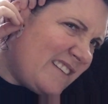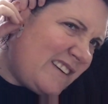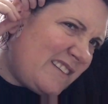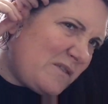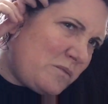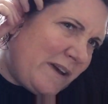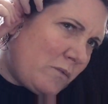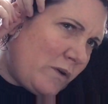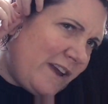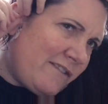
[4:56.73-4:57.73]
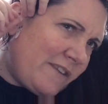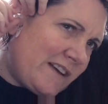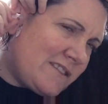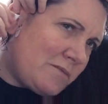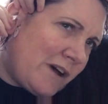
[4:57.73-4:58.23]
And the bit weird
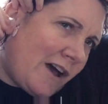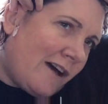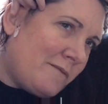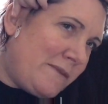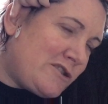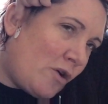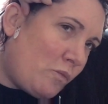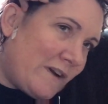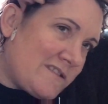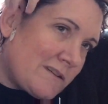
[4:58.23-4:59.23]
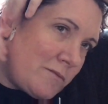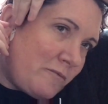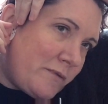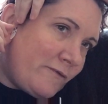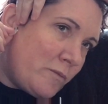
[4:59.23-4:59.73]
things. My top one's come
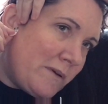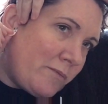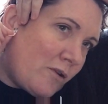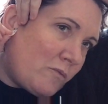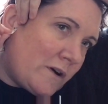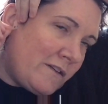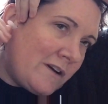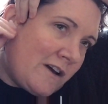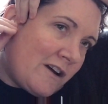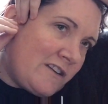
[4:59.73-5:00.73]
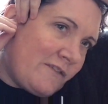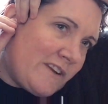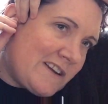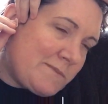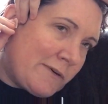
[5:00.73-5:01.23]
off before my bottom one. I don't
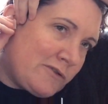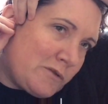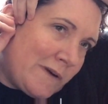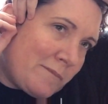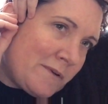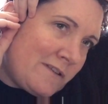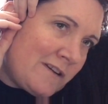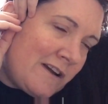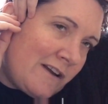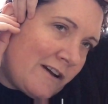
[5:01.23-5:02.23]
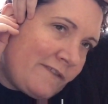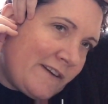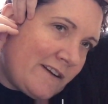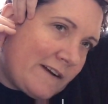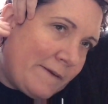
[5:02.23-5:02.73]
think that's supposed to happen. I
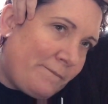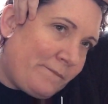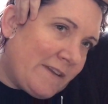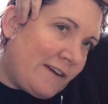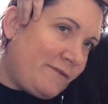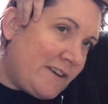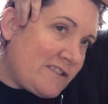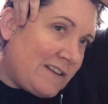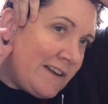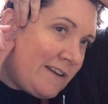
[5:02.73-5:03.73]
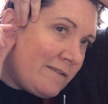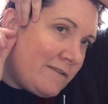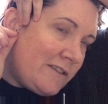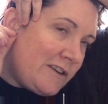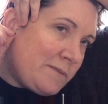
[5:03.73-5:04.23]
think officially
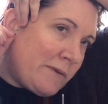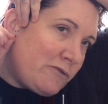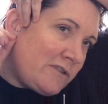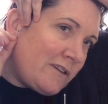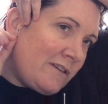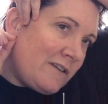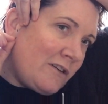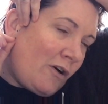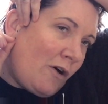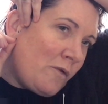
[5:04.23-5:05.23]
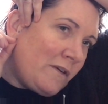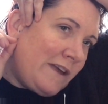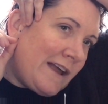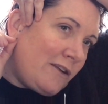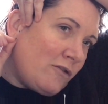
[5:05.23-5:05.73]
you're supposed to... Oh!
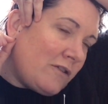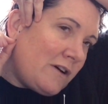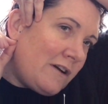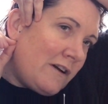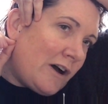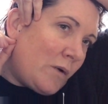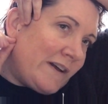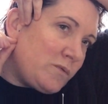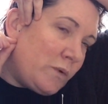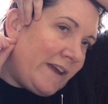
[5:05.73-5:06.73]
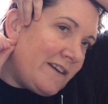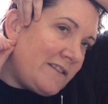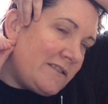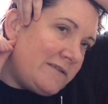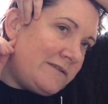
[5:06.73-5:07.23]
Yeah, look. Oh, that's
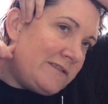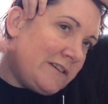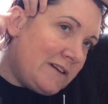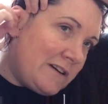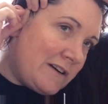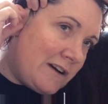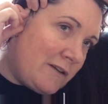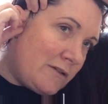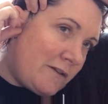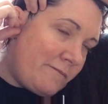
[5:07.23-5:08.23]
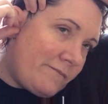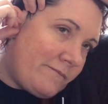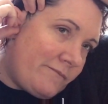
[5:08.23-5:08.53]
weird. Hold on.